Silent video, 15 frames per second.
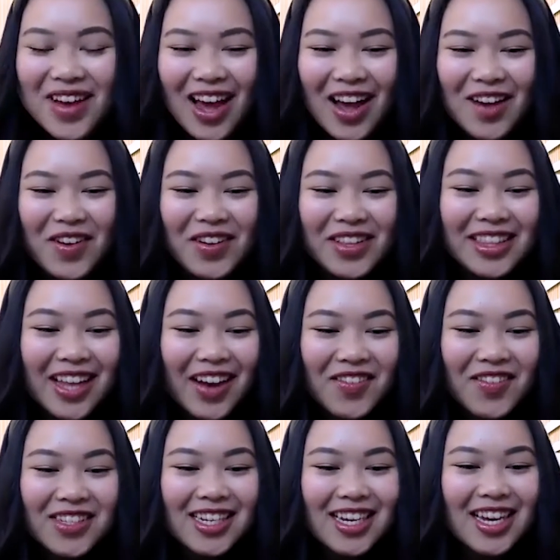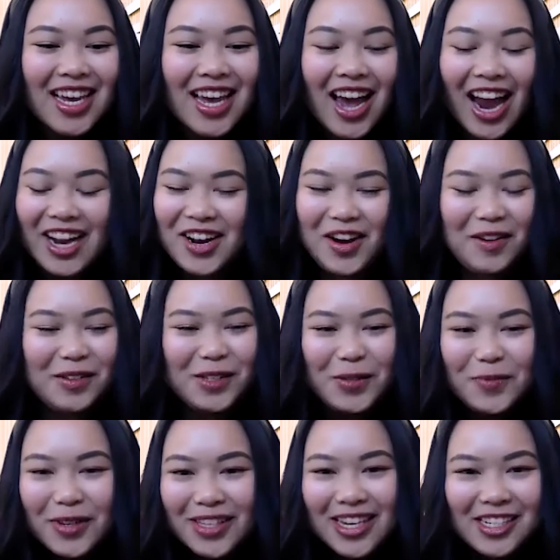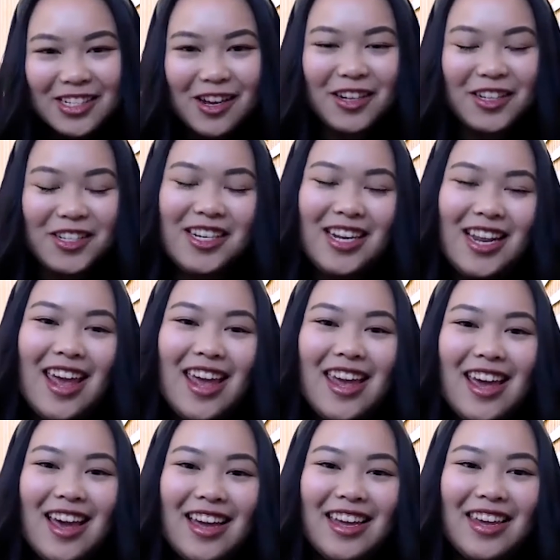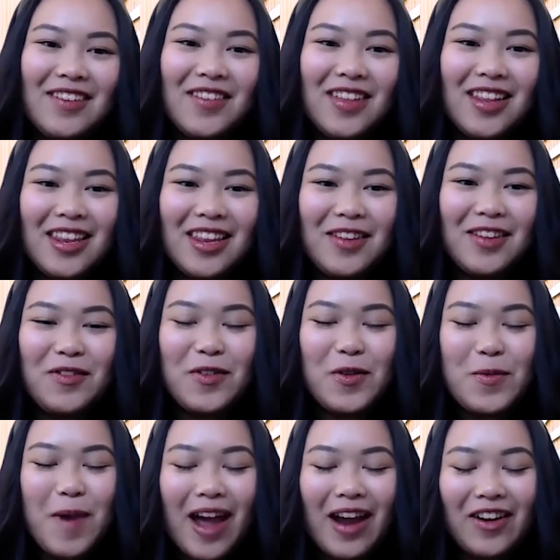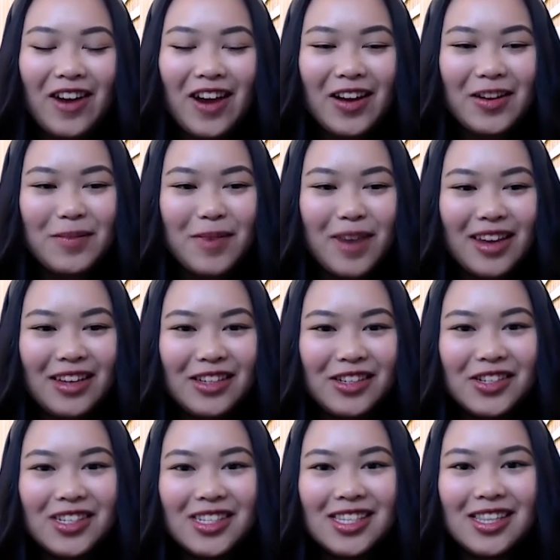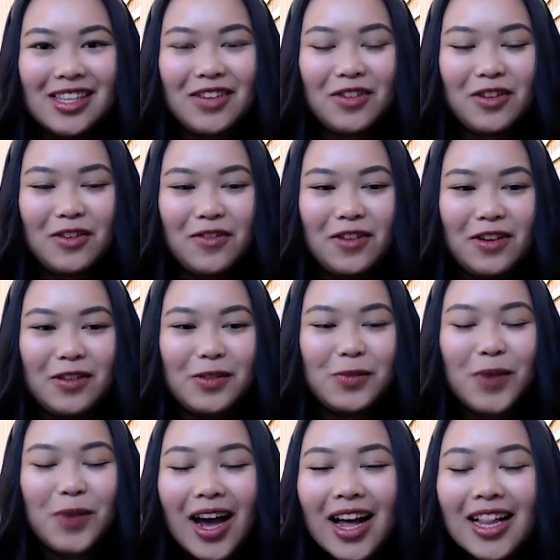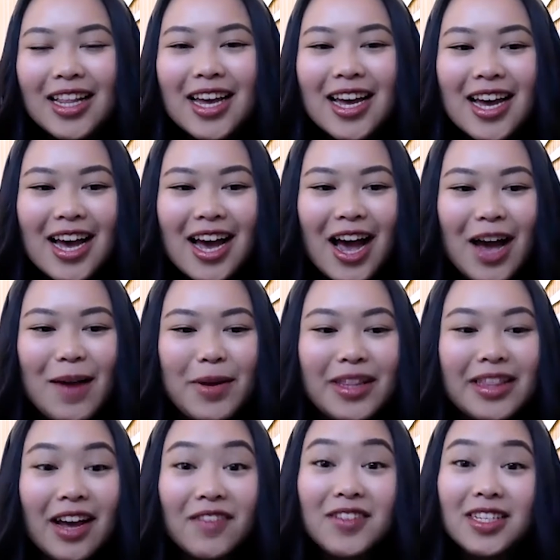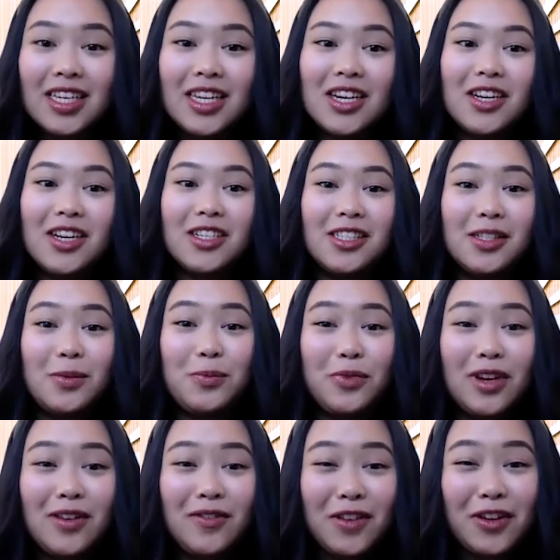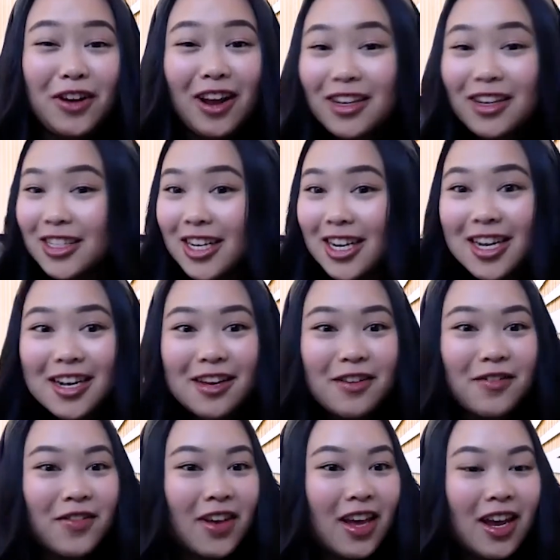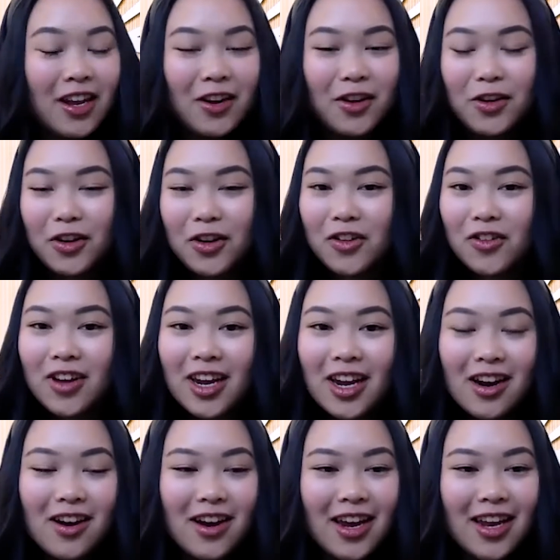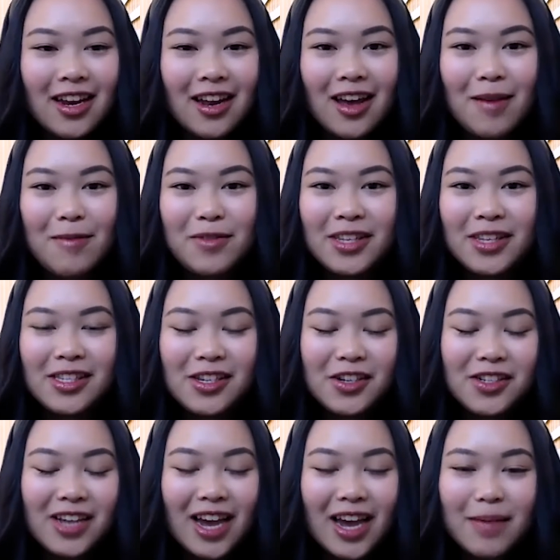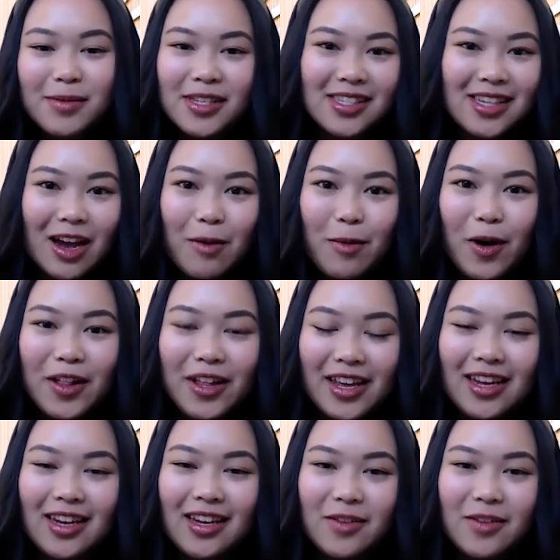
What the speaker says: I'd love to, I was super excited to talk to you today, given you and your background and my interest in the career field as well. I'd love to hear just a brief introduction of your career and your time since Cal Poly.